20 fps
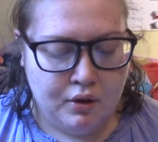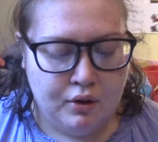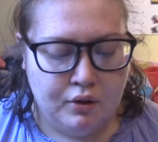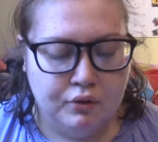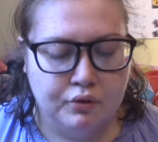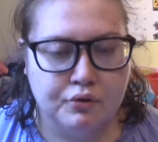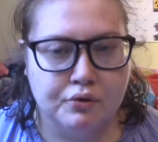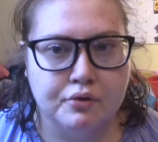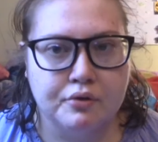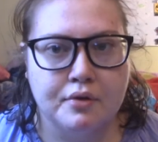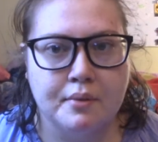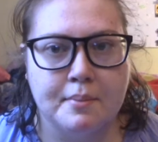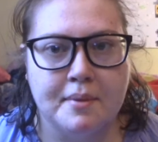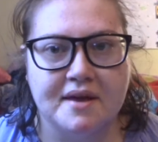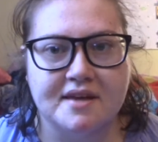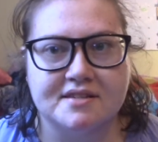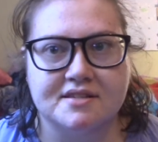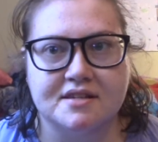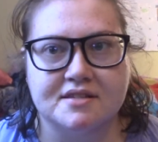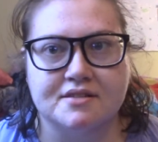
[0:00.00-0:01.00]
Learn the
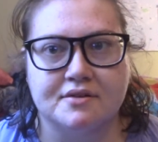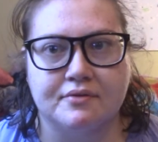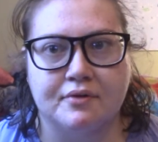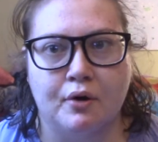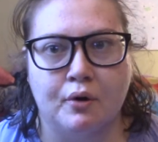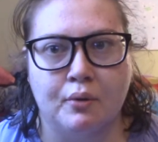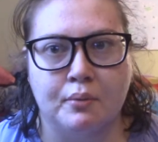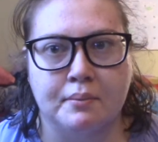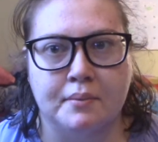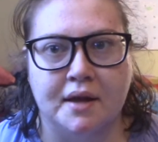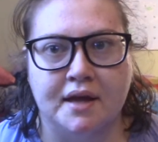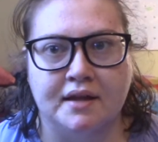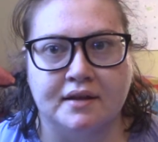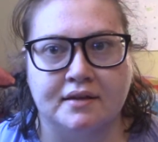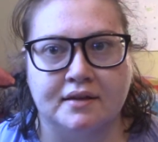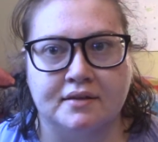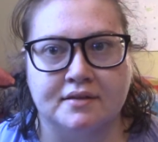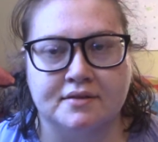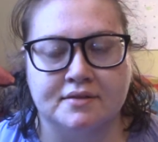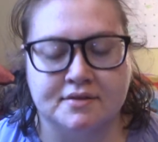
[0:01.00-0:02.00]
basics of home
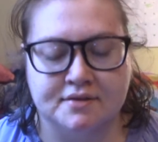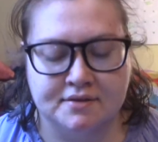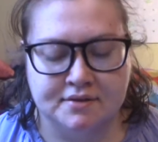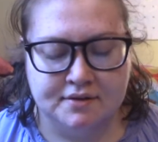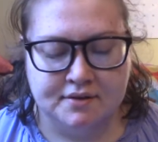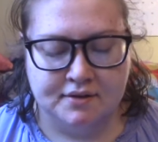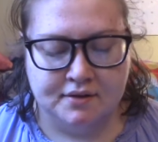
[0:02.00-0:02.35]
maintenance.